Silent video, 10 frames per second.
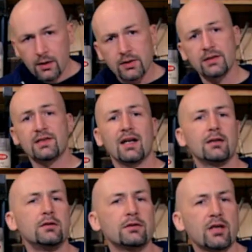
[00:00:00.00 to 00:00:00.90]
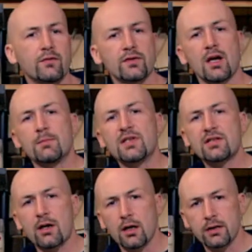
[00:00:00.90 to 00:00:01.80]
So you can see I had a little tougher time
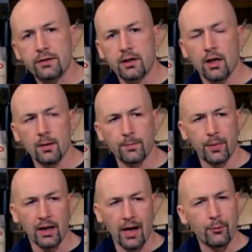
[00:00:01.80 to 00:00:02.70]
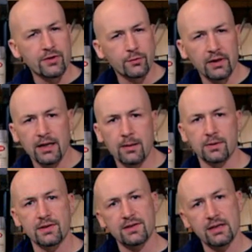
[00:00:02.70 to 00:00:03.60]
starting the cut, but I was really able
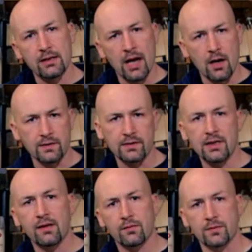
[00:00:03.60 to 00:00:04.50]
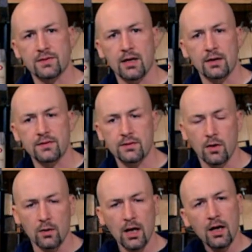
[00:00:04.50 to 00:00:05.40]
to see how the teeth were set.
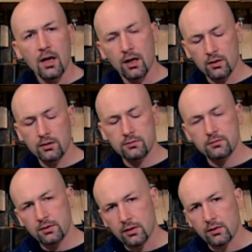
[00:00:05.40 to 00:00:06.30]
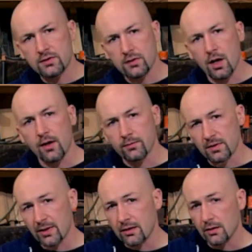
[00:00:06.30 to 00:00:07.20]
So a good, a good saw,
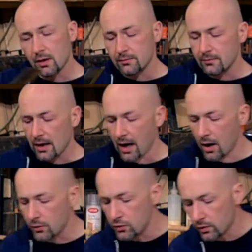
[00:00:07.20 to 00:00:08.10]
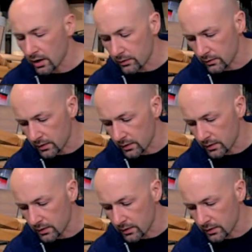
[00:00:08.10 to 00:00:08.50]
depending on how you cut your